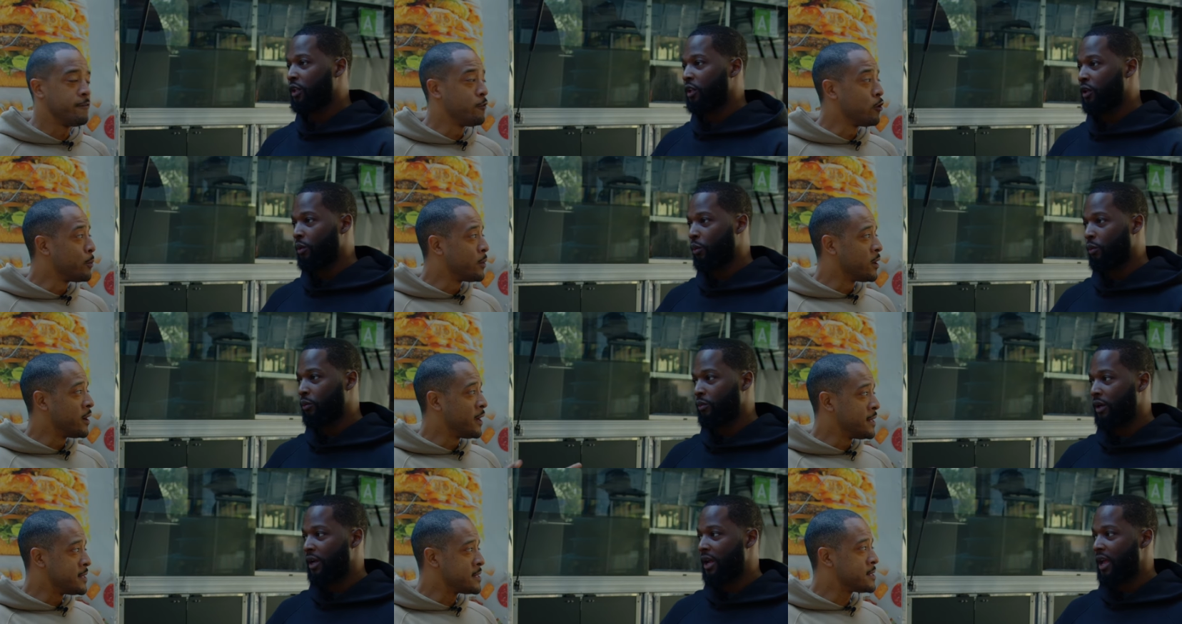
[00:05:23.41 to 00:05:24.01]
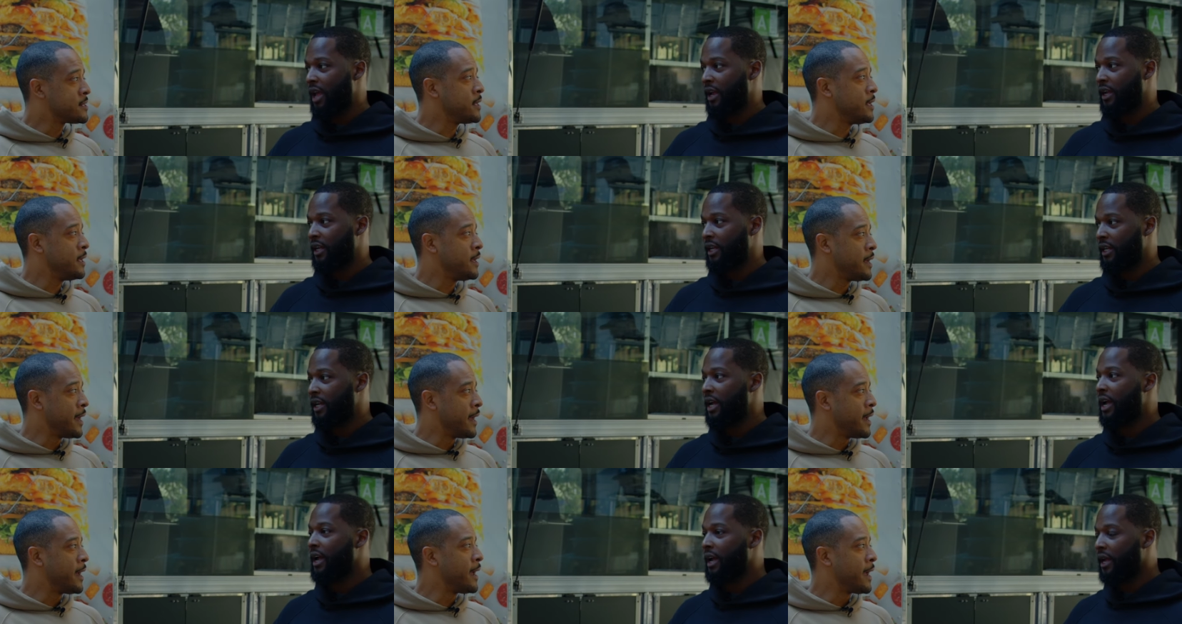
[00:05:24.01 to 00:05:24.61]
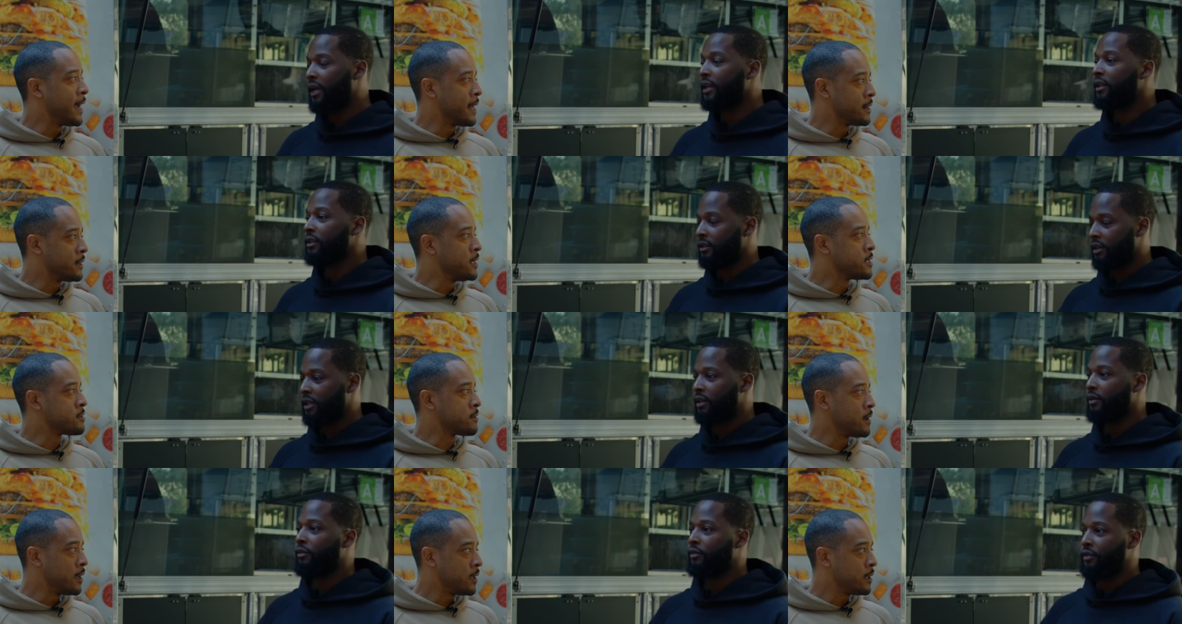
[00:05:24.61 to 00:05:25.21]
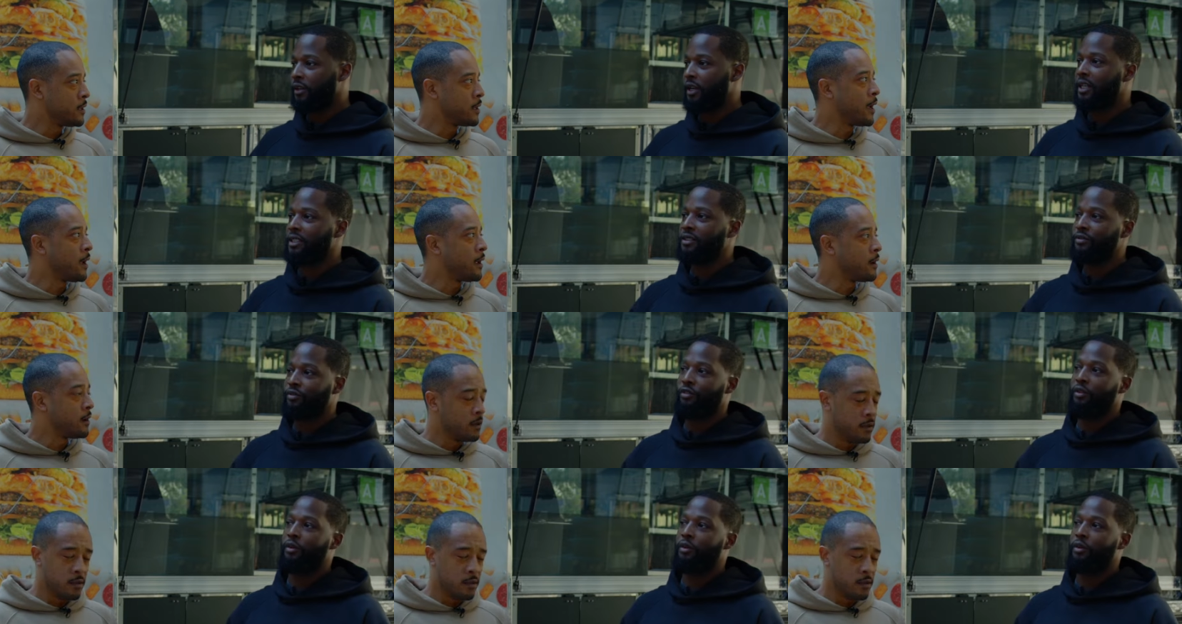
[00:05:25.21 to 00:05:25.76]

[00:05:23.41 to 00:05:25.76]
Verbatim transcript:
Speaker 1: former NCAA athletes, right? Yes, yeah.